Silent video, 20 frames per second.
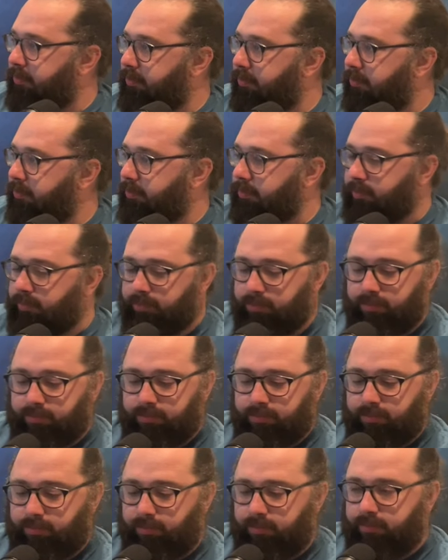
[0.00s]

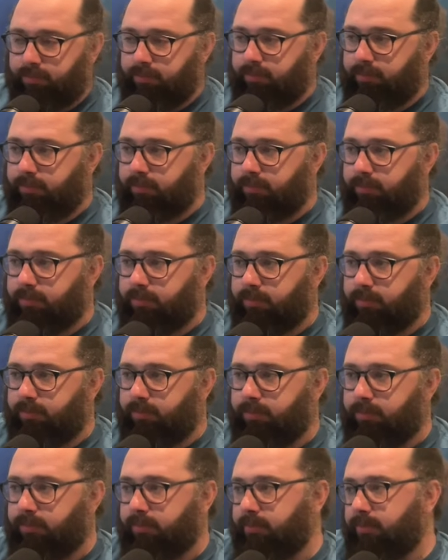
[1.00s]

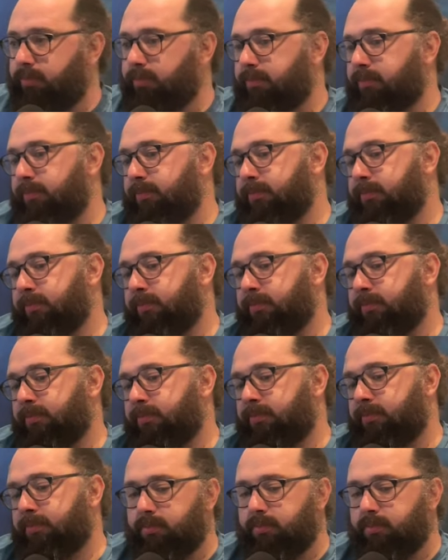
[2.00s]

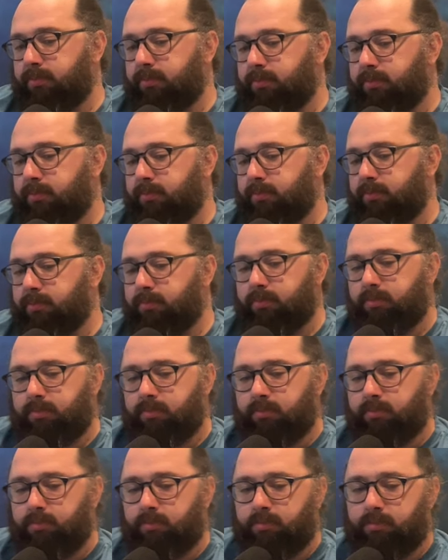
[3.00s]

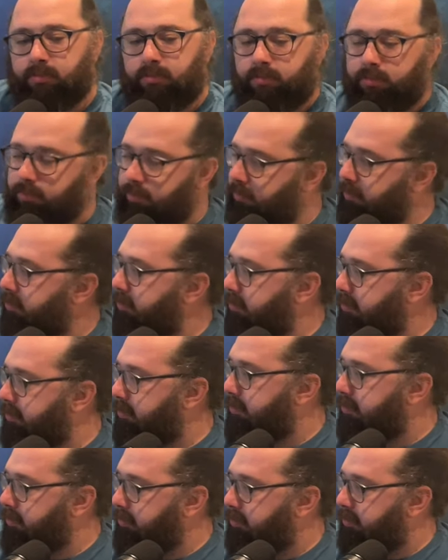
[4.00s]

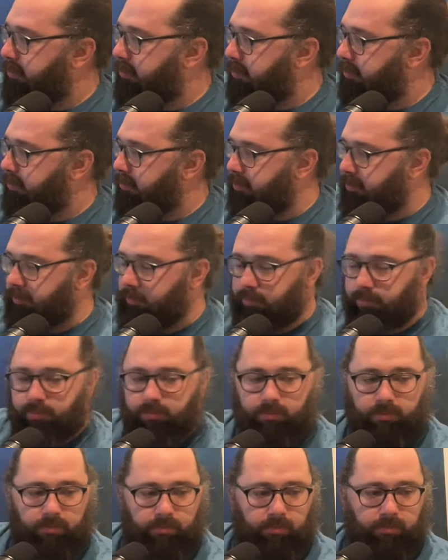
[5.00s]

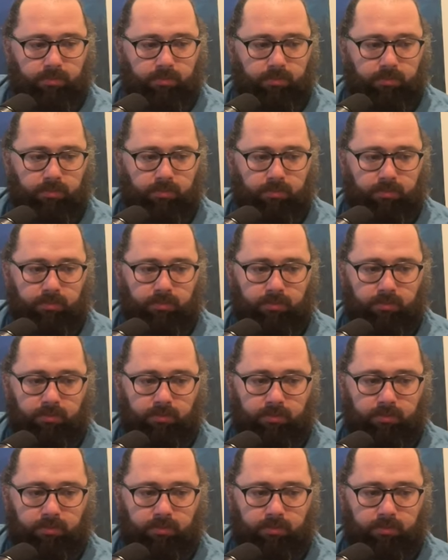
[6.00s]
The person shown says nothing.